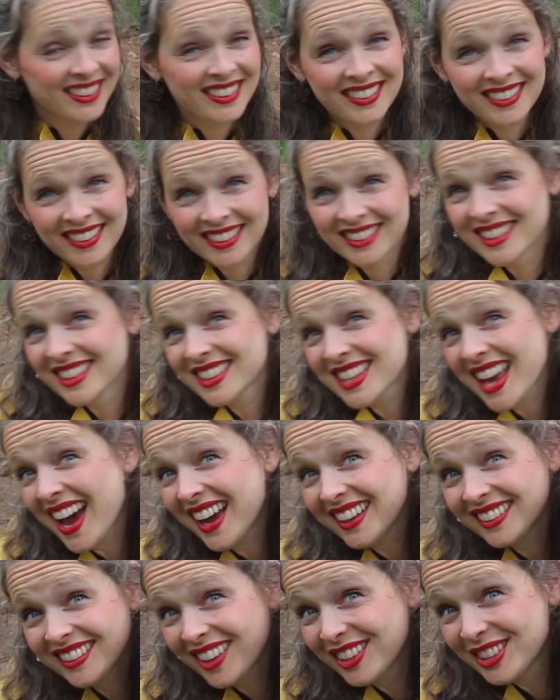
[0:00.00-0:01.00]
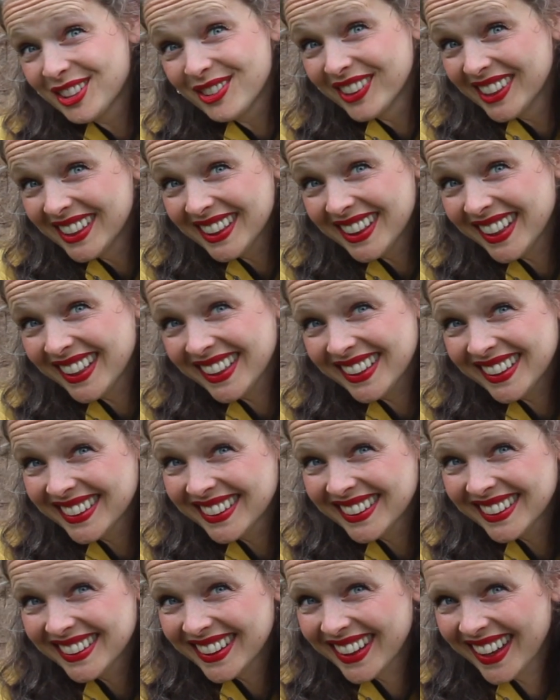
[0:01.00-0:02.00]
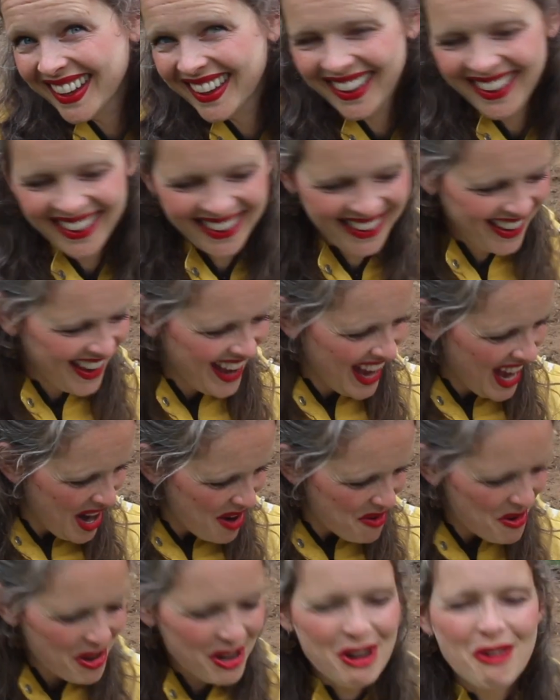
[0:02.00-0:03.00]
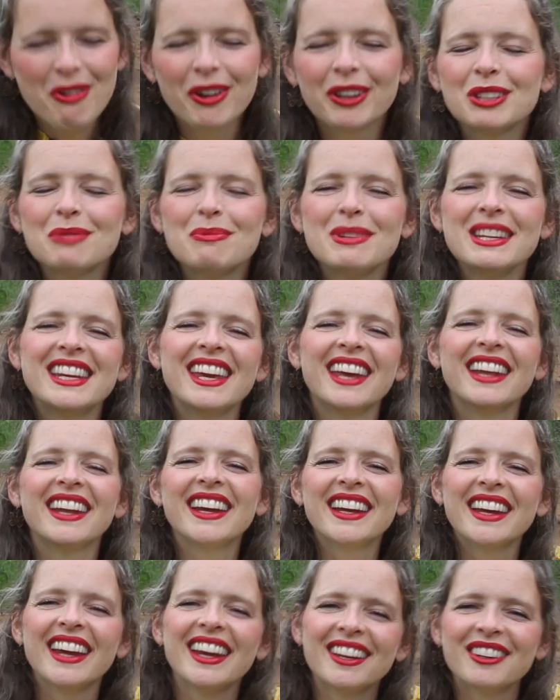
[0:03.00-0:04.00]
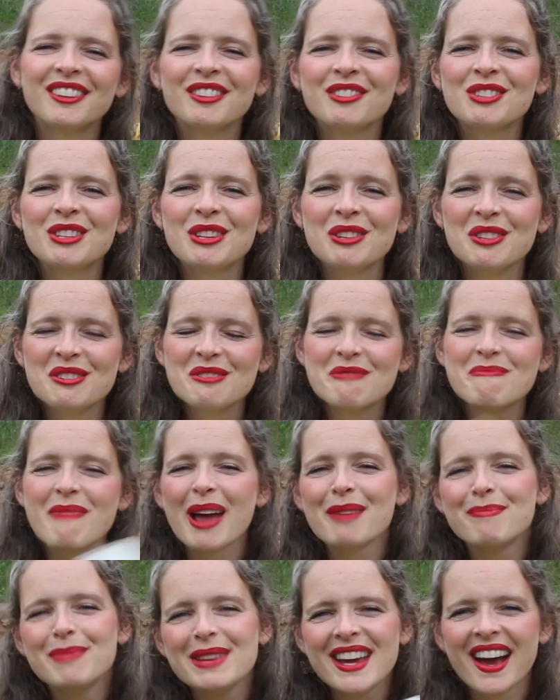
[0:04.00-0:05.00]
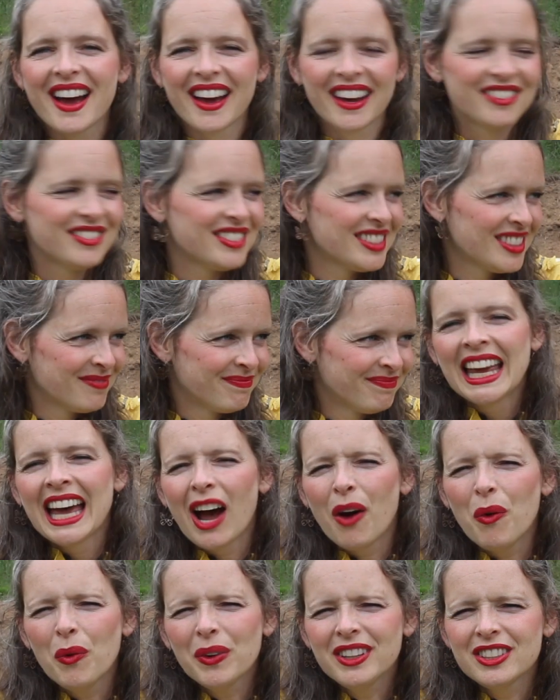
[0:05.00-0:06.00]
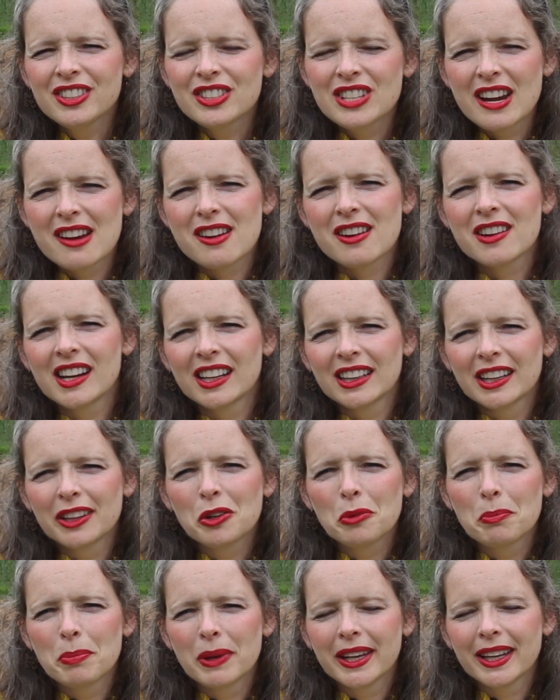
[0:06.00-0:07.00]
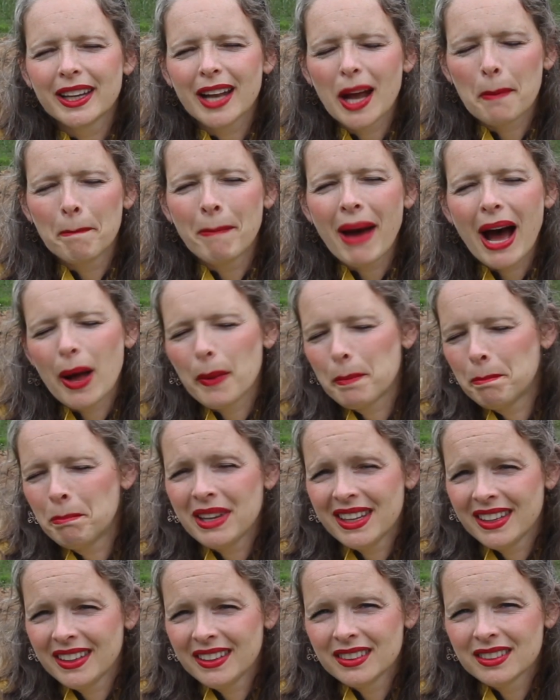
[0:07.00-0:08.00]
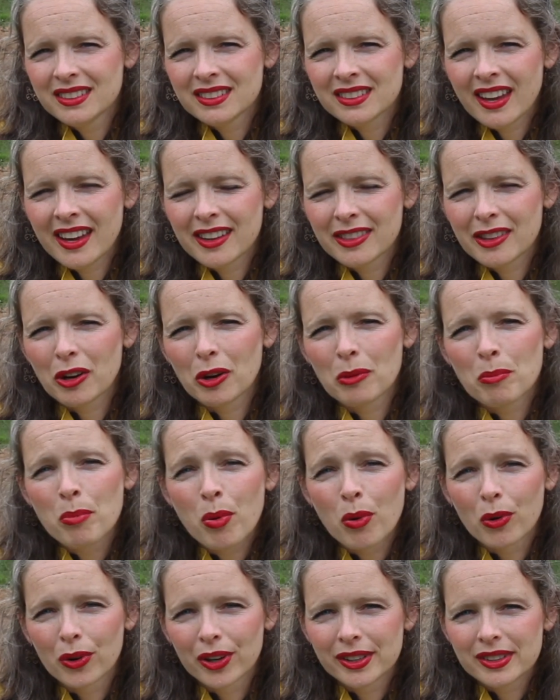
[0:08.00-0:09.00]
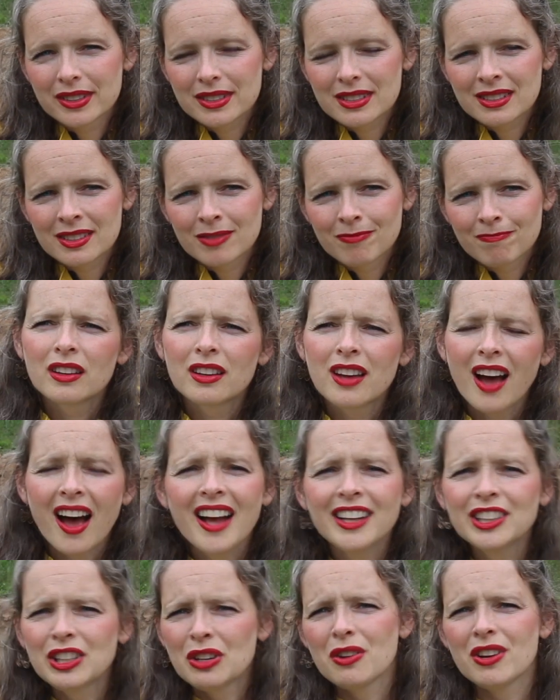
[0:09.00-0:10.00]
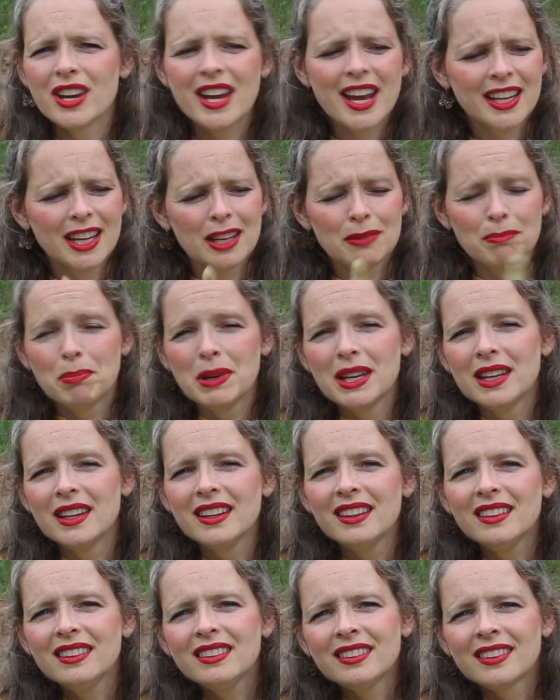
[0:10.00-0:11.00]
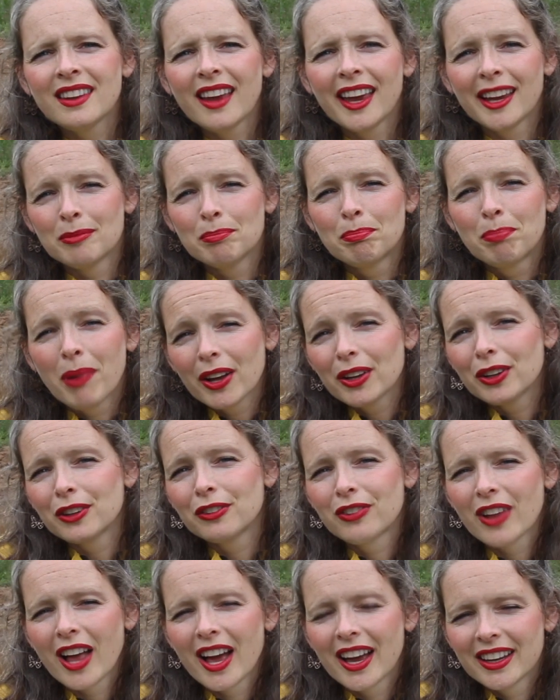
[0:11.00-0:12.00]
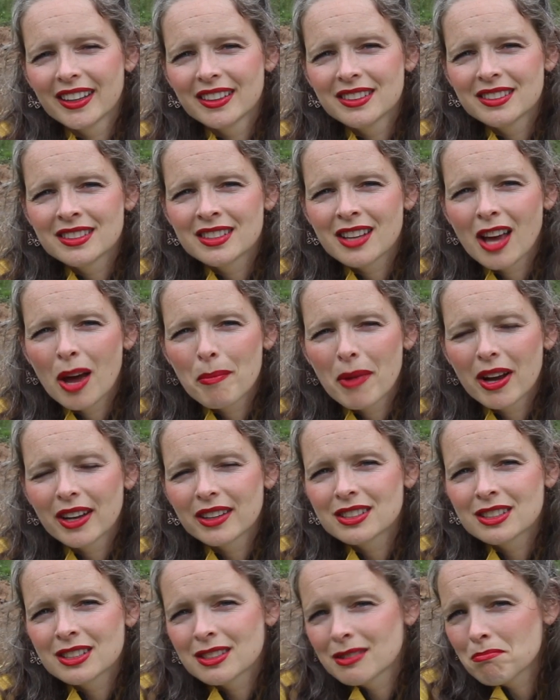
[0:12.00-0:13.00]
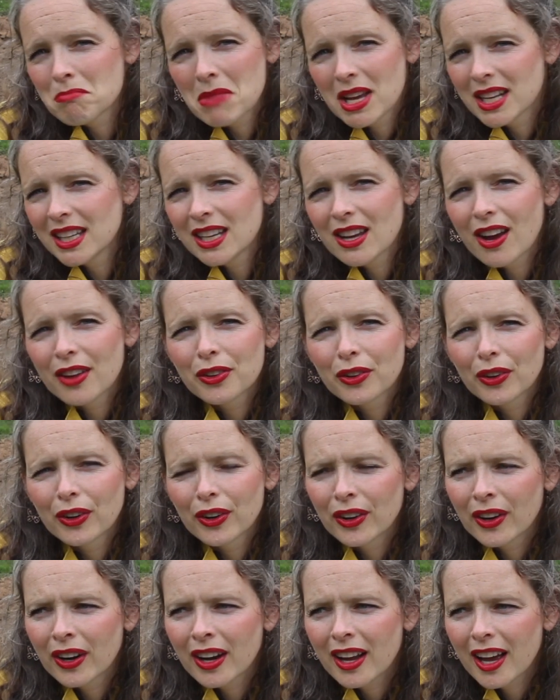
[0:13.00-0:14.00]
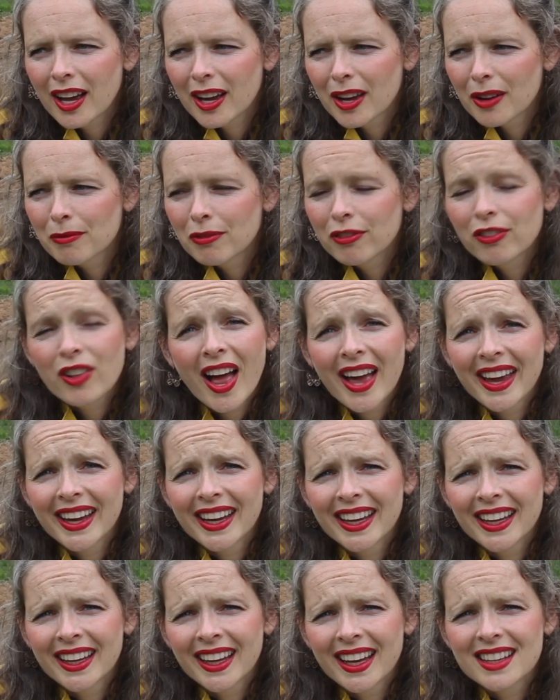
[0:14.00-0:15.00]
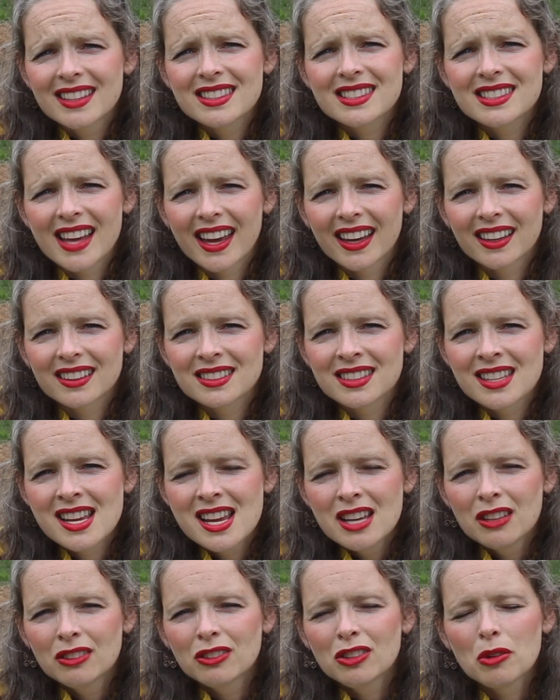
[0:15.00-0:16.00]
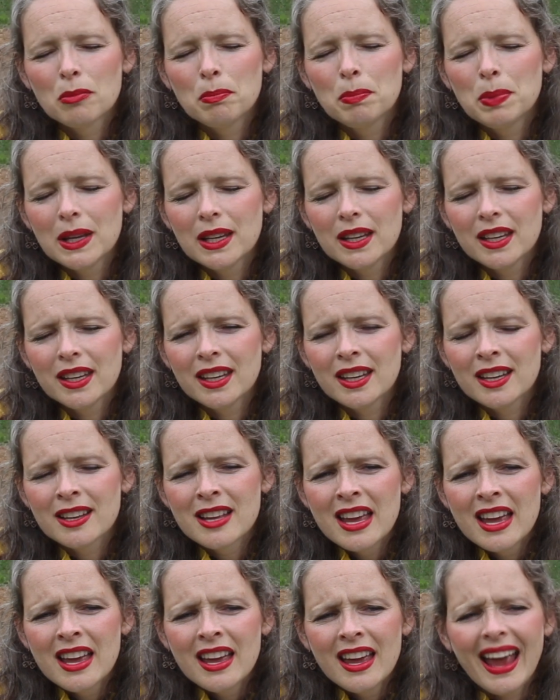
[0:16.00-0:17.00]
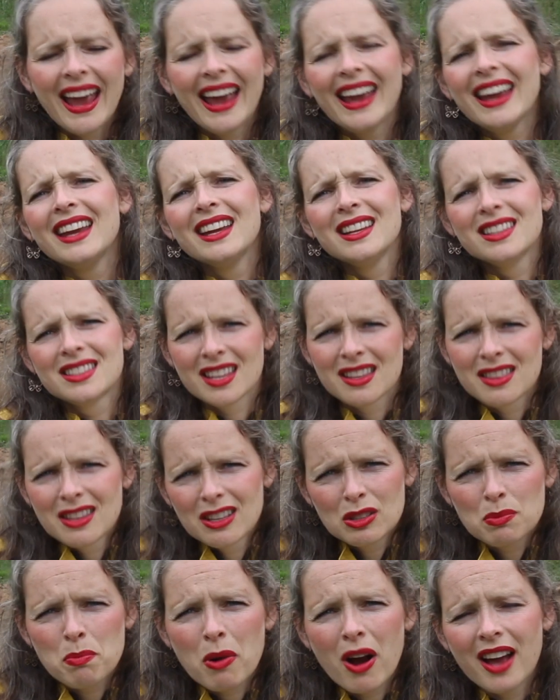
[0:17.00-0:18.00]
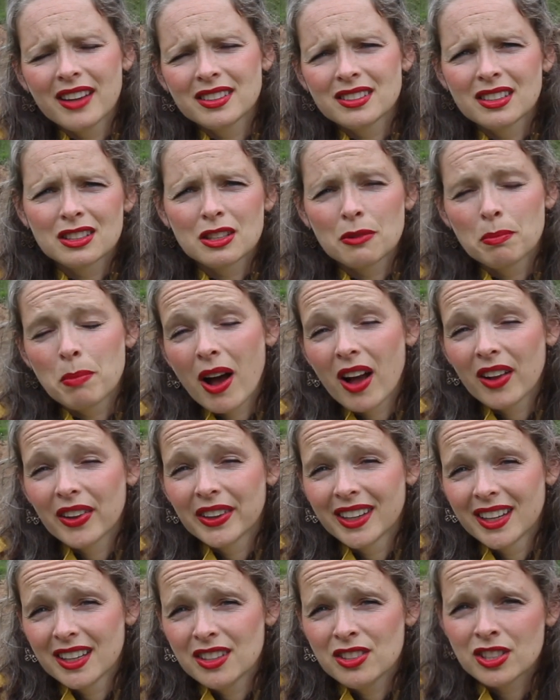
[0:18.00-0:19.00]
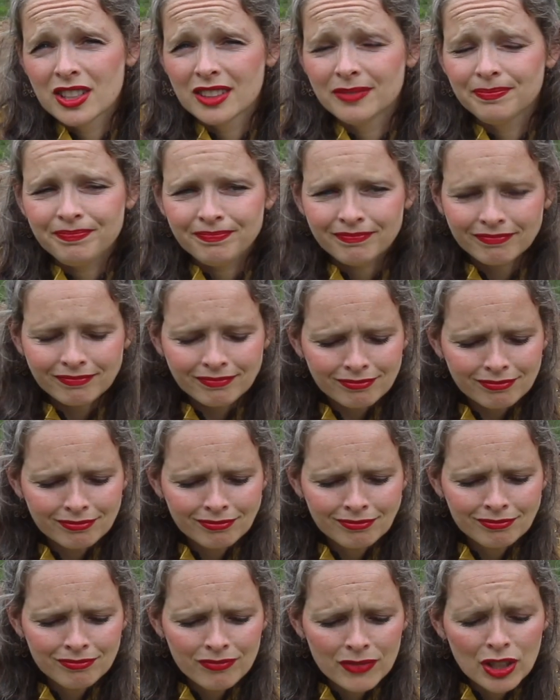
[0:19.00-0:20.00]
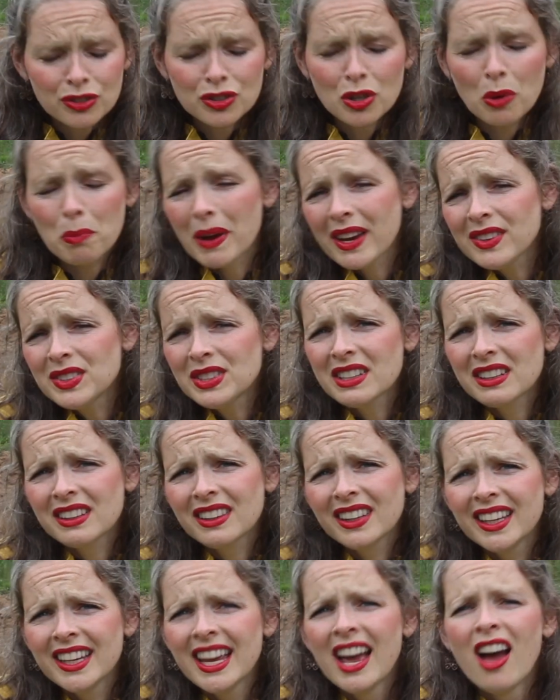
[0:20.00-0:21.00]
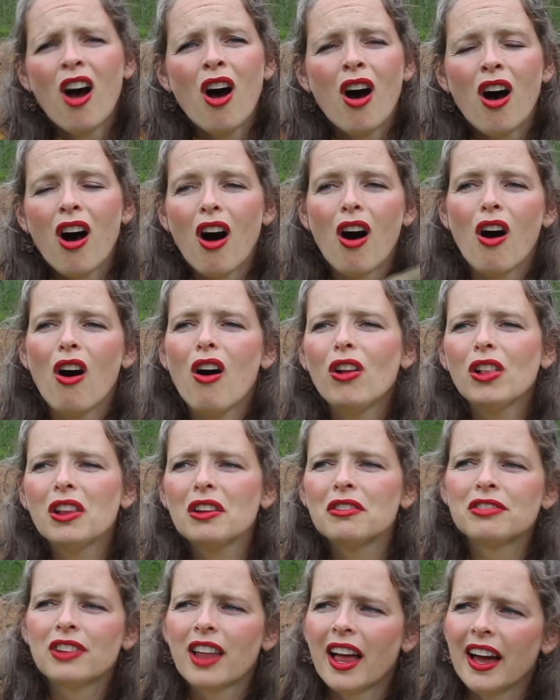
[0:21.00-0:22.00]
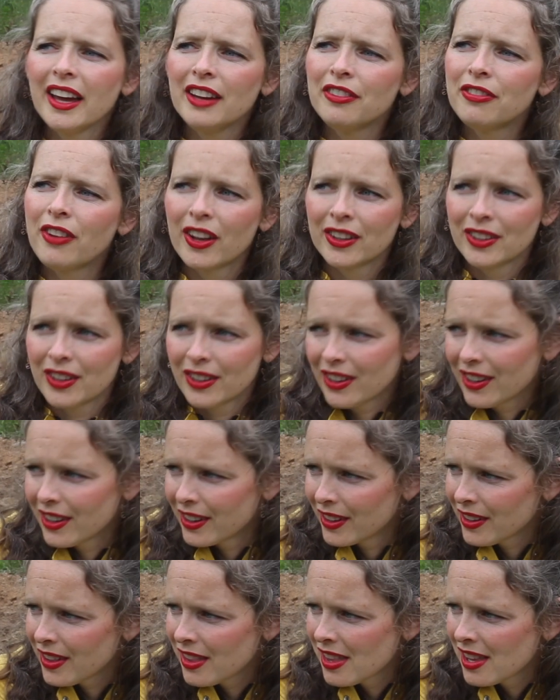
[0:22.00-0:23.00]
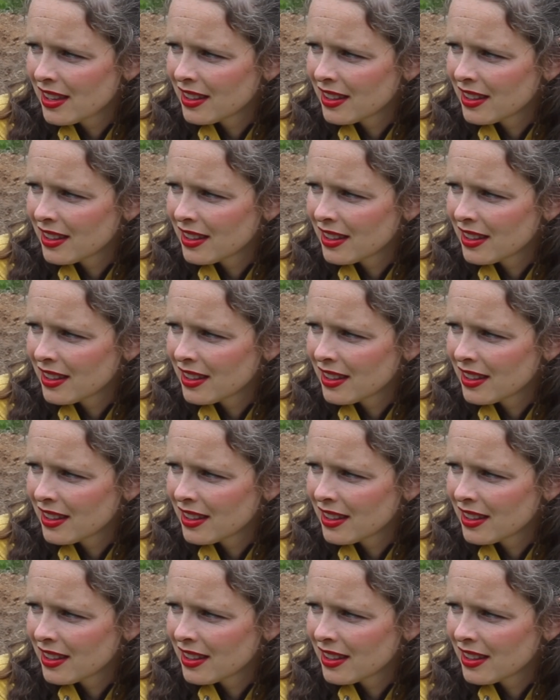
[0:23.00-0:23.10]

Does this hat tell you anything? We're going to be getting into my beehives. I want to share a little bit about bees and their importance. God created bees and butterflies, amongst many other flying insects, to be aids in this process of pollination. So basically, all of life on Earth